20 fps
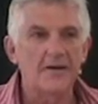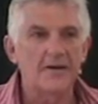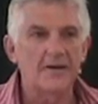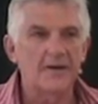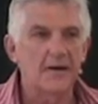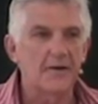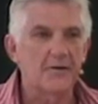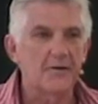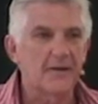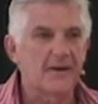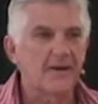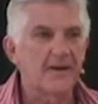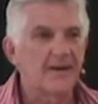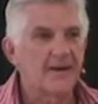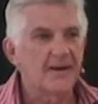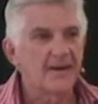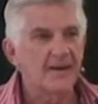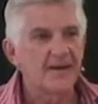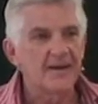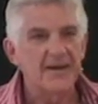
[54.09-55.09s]
And
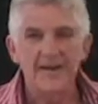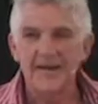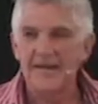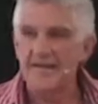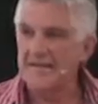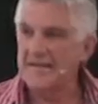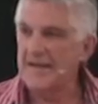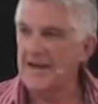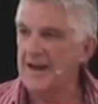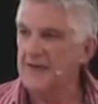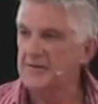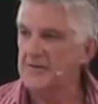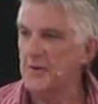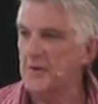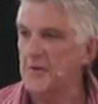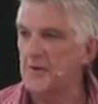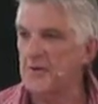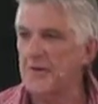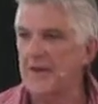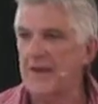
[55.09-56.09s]
he starts
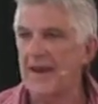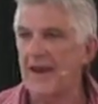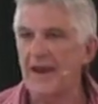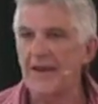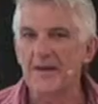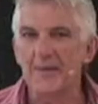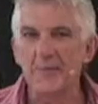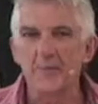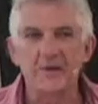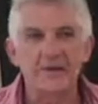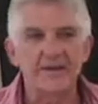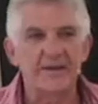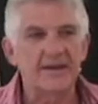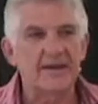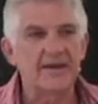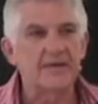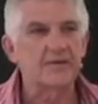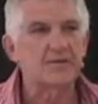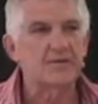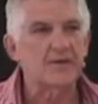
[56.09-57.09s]
off with the calipers,
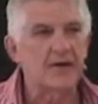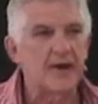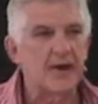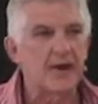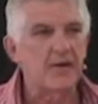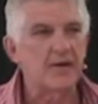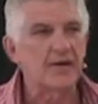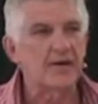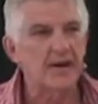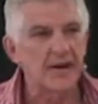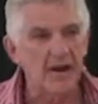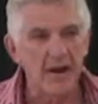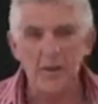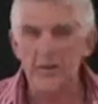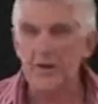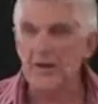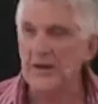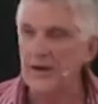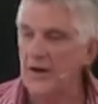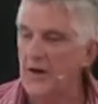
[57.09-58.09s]
and he was going and
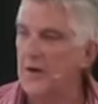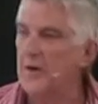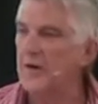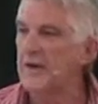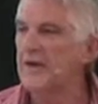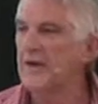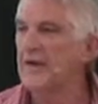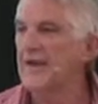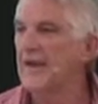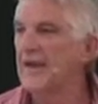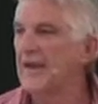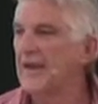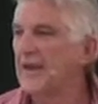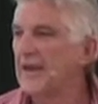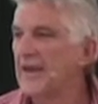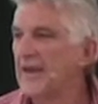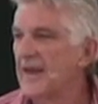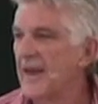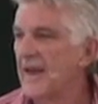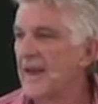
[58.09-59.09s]
going and going,
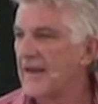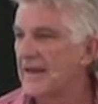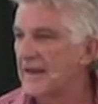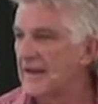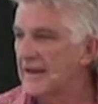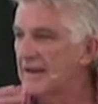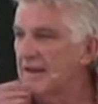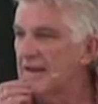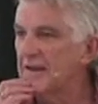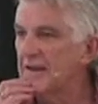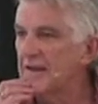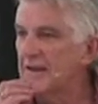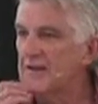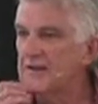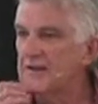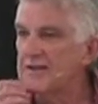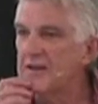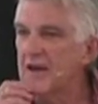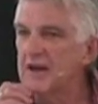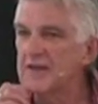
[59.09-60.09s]
and they're
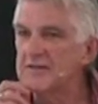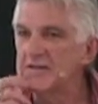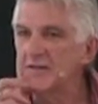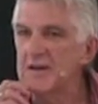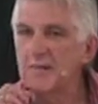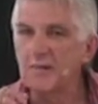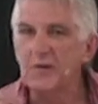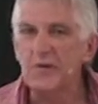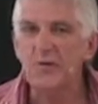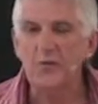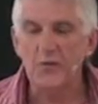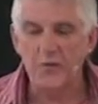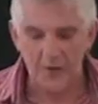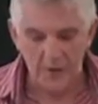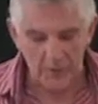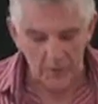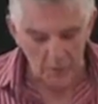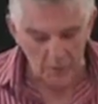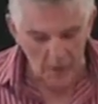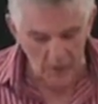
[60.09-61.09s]
chasing him and
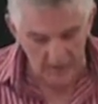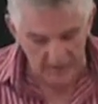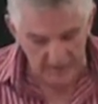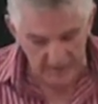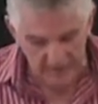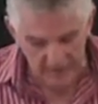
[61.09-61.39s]
throwing rocks. They